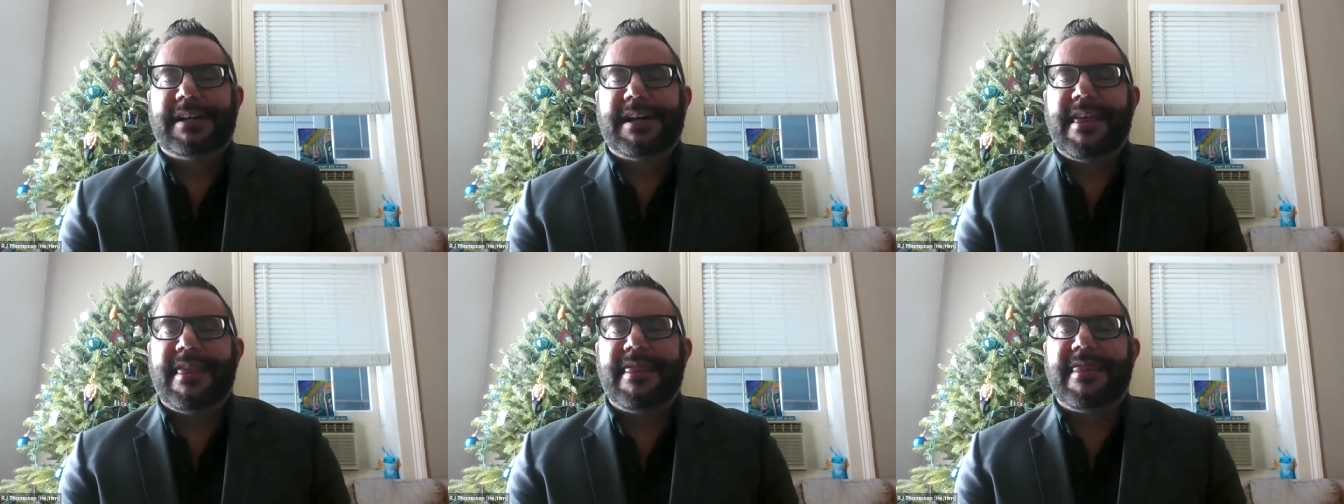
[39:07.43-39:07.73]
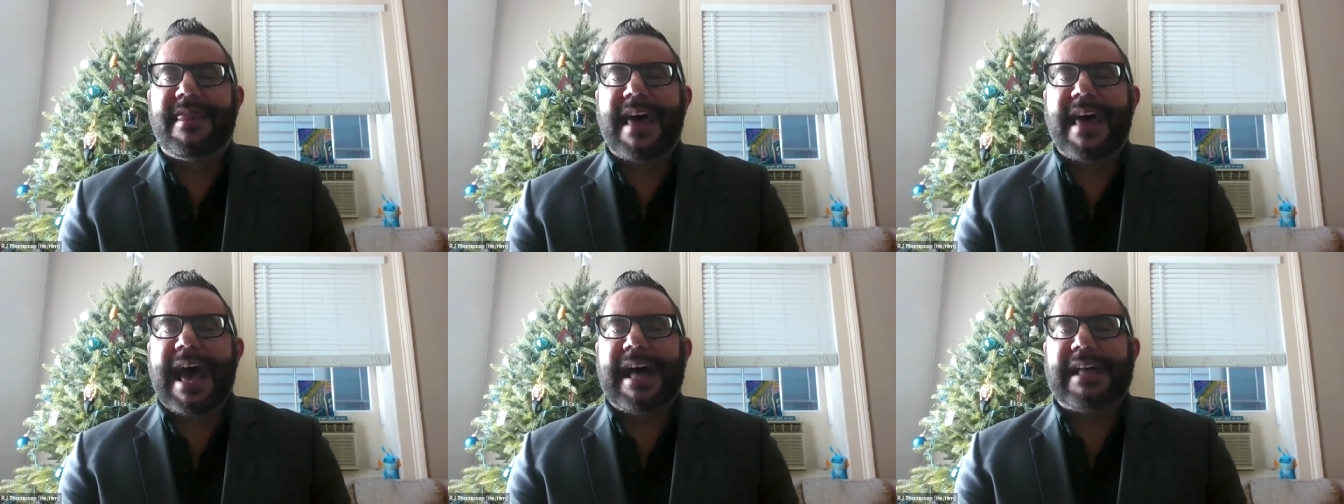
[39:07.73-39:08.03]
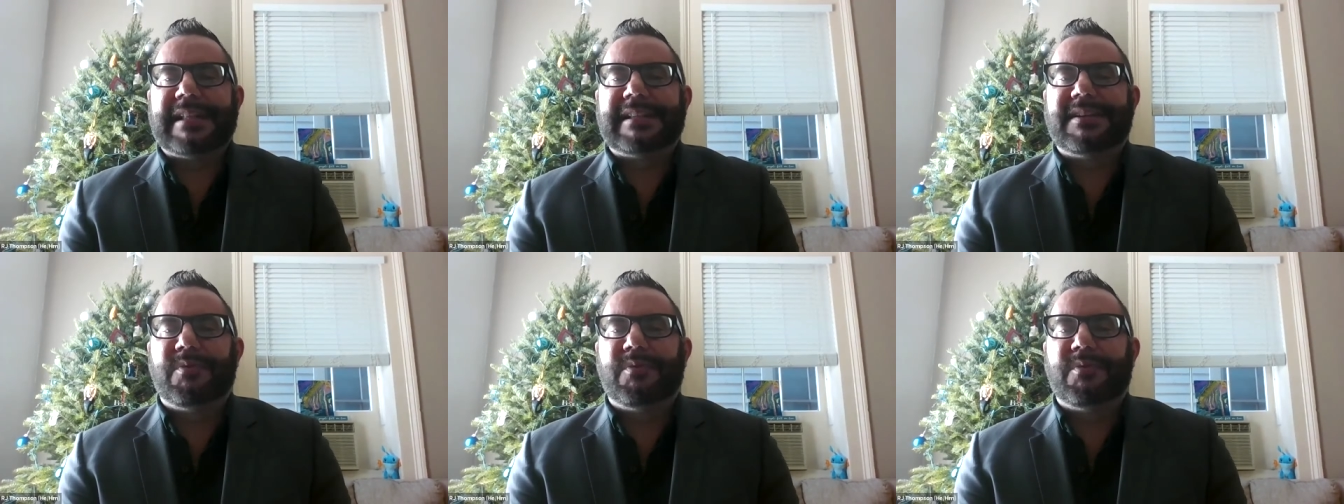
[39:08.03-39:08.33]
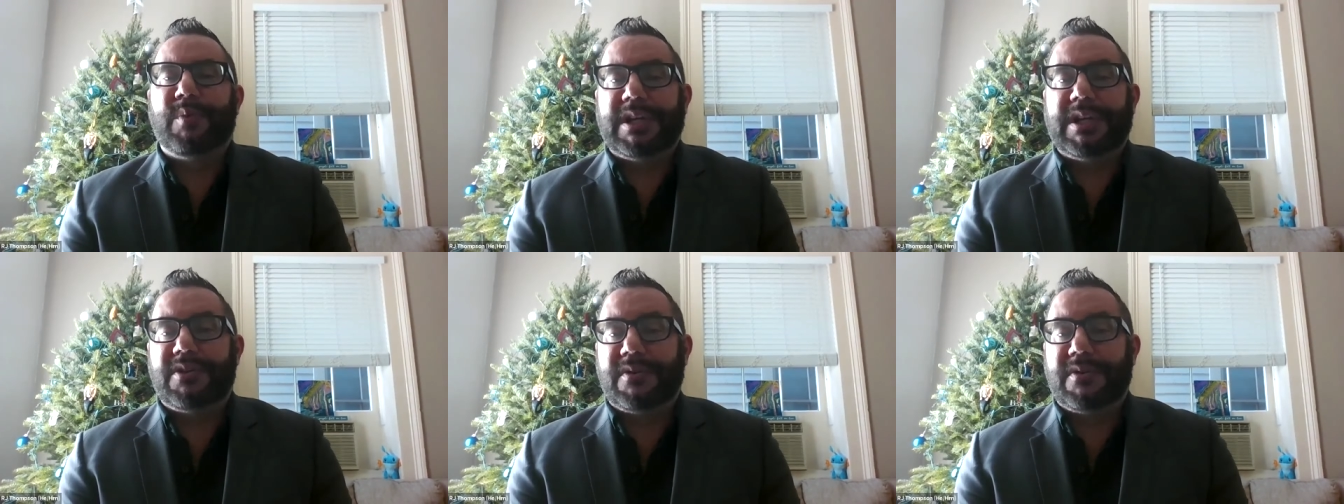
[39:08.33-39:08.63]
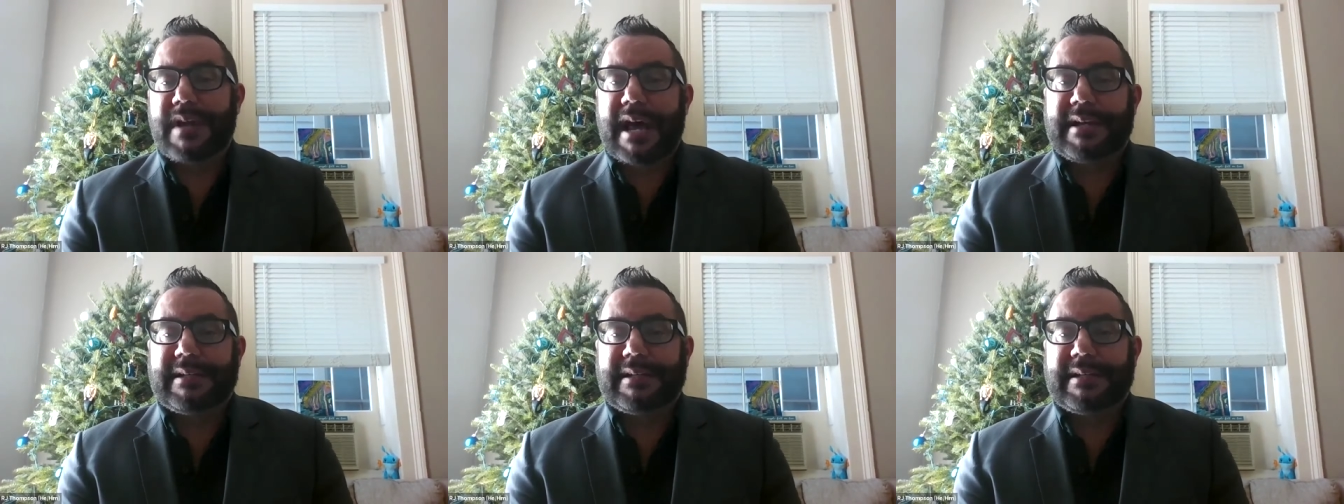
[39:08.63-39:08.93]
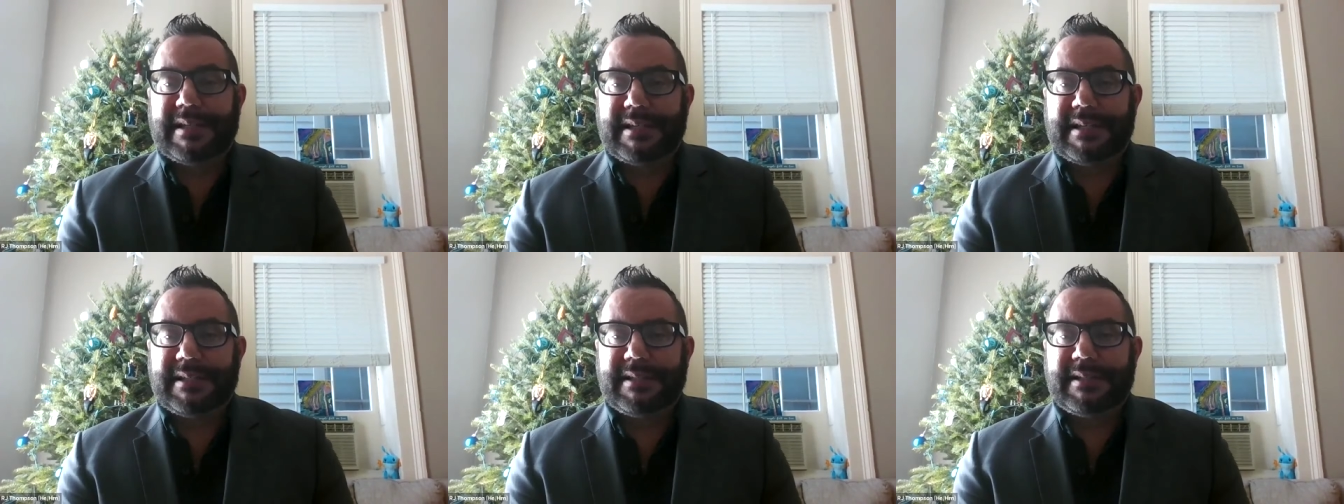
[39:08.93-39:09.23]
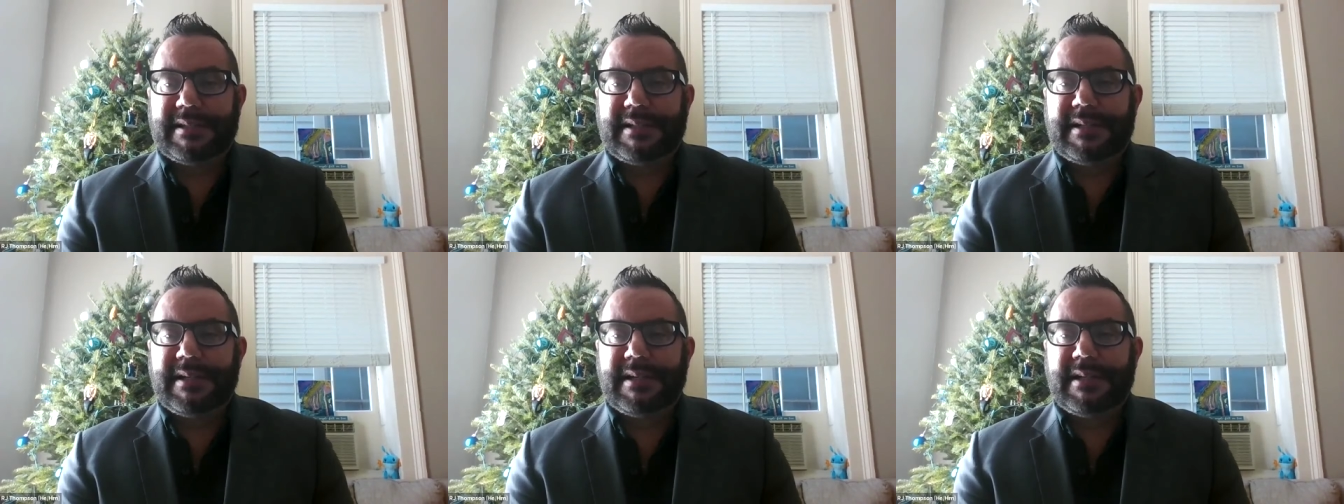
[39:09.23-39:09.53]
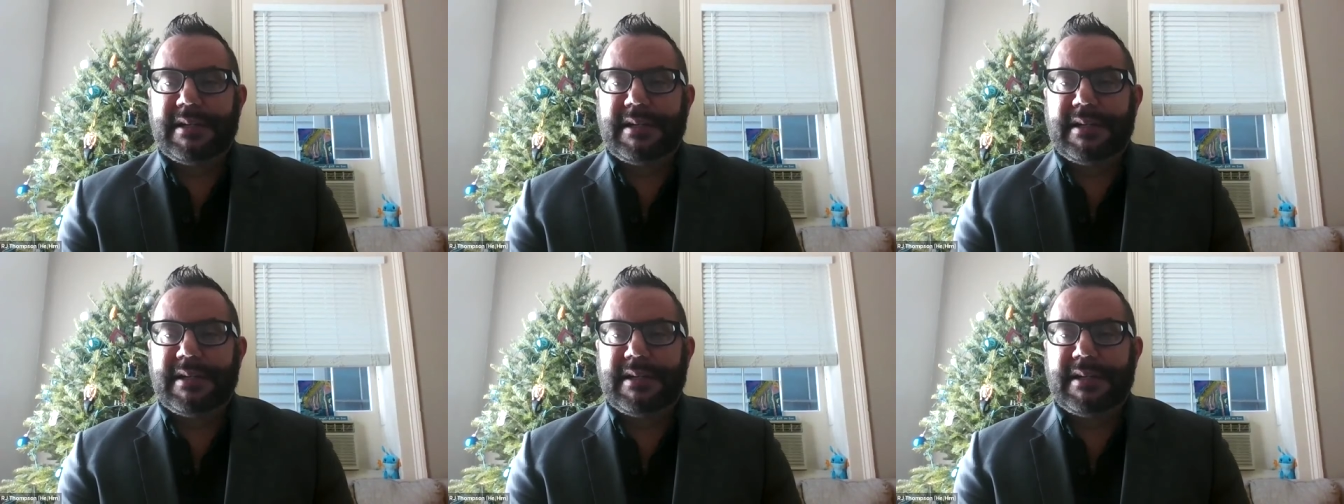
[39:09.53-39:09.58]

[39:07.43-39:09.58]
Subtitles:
that we do not exist,